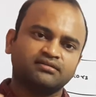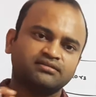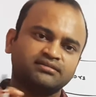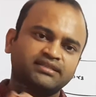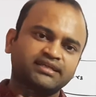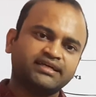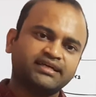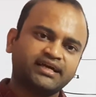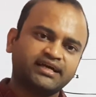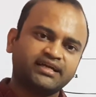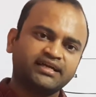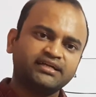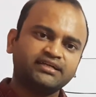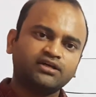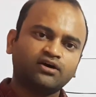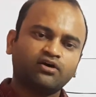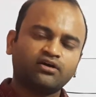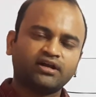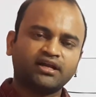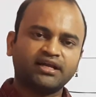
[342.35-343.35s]
the
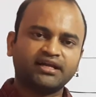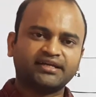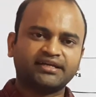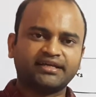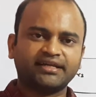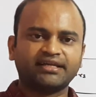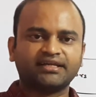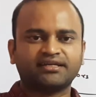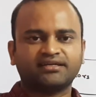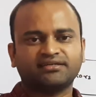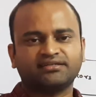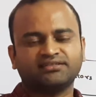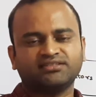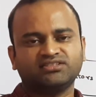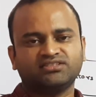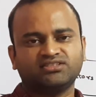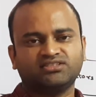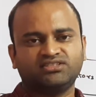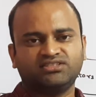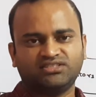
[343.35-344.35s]
current or electric
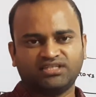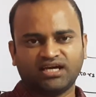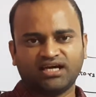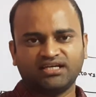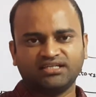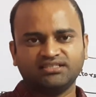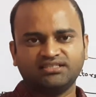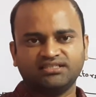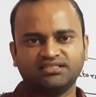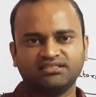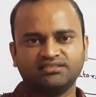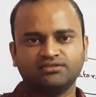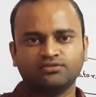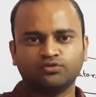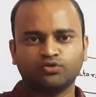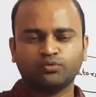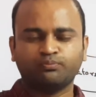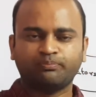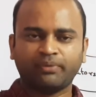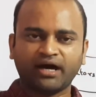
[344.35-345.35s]
charge
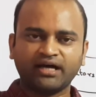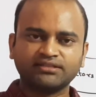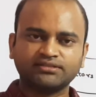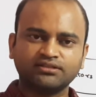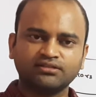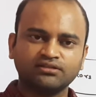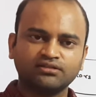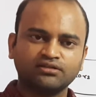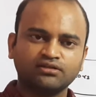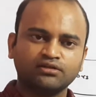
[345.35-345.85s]
to pass